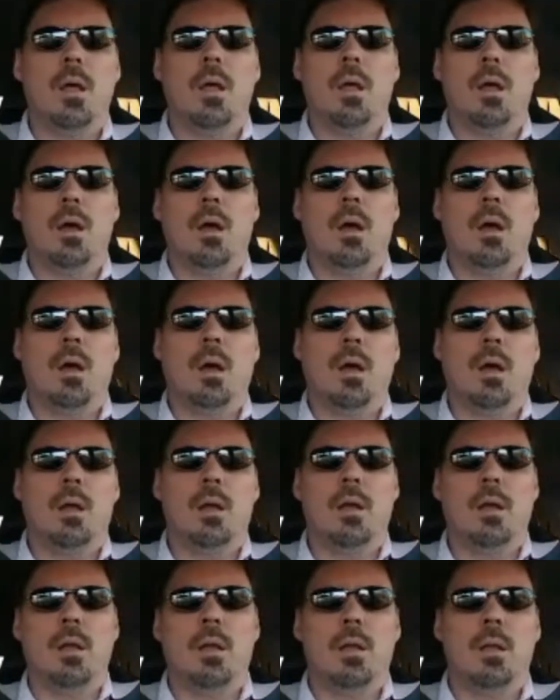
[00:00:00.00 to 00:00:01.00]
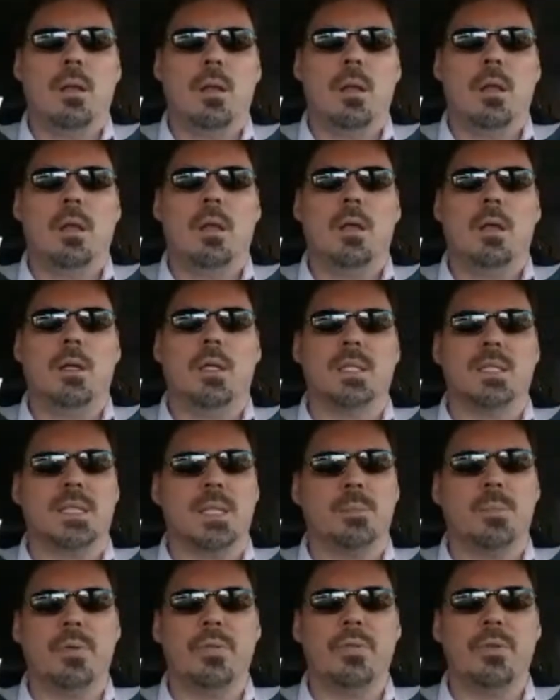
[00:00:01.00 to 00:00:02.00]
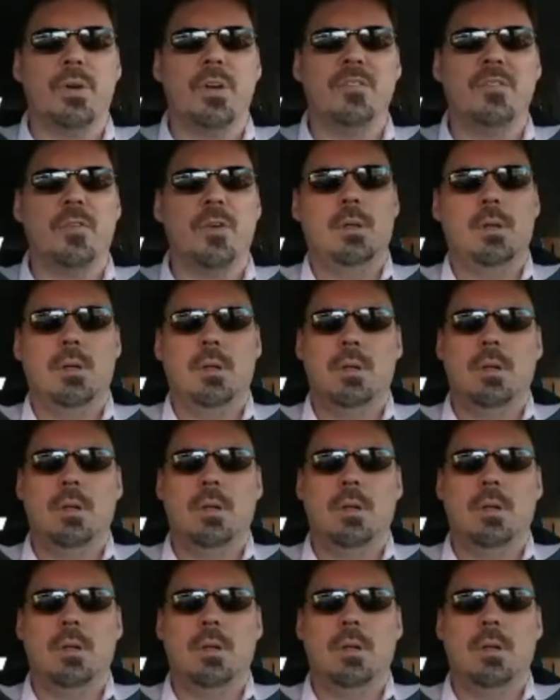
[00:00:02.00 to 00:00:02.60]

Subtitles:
on December 31st,